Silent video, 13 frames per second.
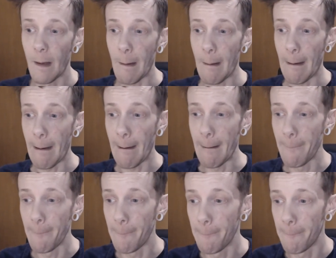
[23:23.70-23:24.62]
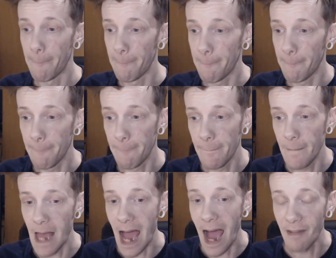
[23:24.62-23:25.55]
Um,
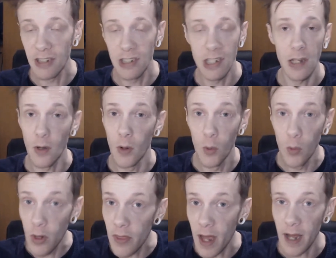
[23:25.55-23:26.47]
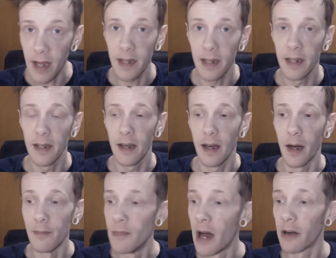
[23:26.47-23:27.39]
having said all of that,
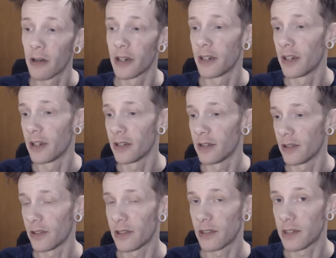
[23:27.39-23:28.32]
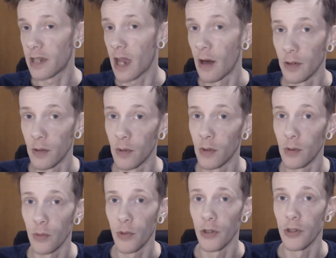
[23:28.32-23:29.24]
I'm now going to tell you
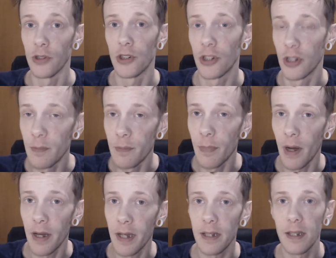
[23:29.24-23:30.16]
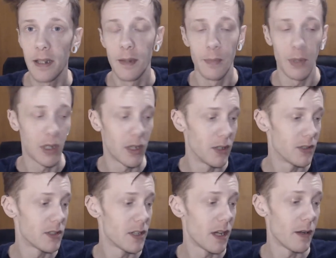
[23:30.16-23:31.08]
all that you shouldn't buy it because
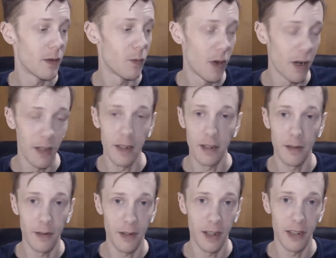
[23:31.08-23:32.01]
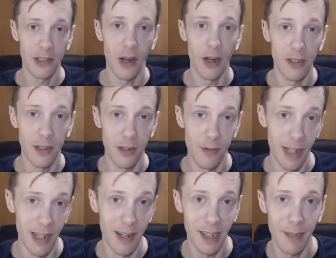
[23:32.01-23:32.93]
one of the things that I do
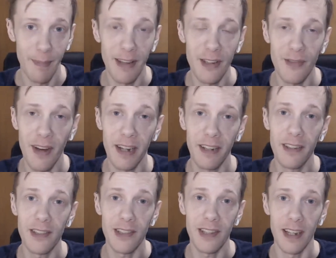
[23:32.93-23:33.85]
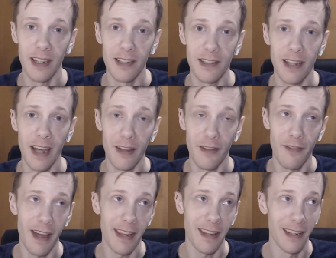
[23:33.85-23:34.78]
really like about this fragrance is, and the
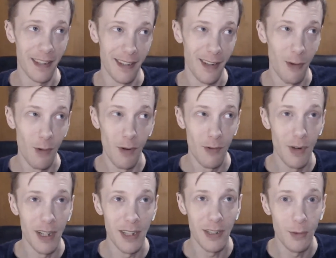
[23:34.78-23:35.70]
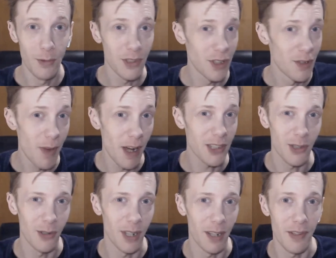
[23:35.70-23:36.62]
fact that no one really talks too much
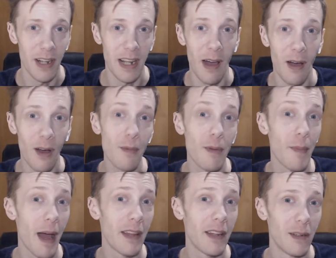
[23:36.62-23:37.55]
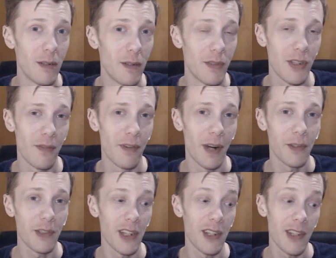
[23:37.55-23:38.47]
or gives any hype about the Louis Vuitton
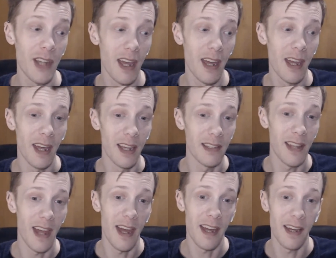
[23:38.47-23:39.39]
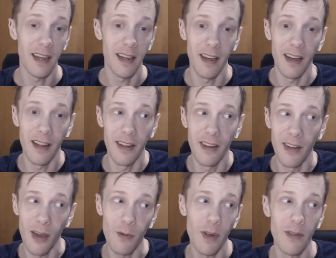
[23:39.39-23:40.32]
fragrances, is that
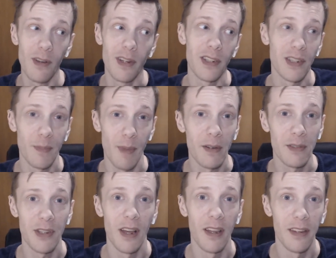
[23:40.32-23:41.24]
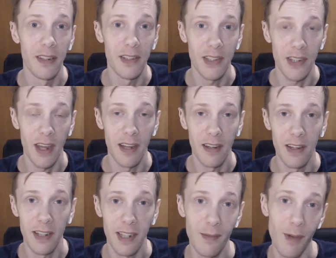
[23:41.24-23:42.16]
no one really smells like this and I
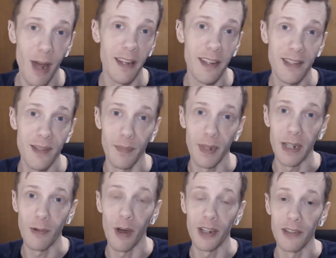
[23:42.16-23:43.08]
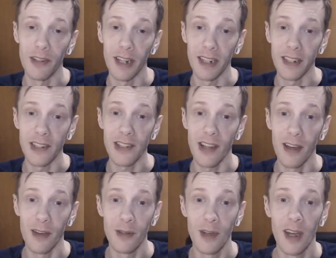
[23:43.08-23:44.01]
can wear this and be quite unique.
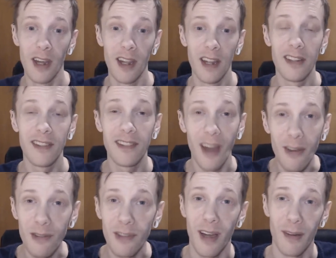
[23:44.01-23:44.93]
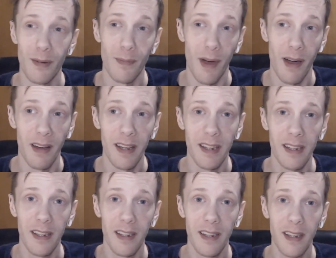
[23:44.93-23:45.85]
So don't go and buy it.
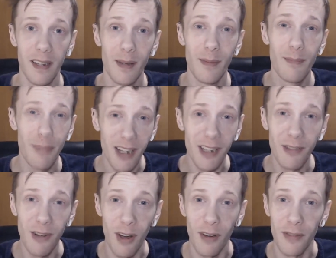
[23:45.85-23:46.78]
Bugger off.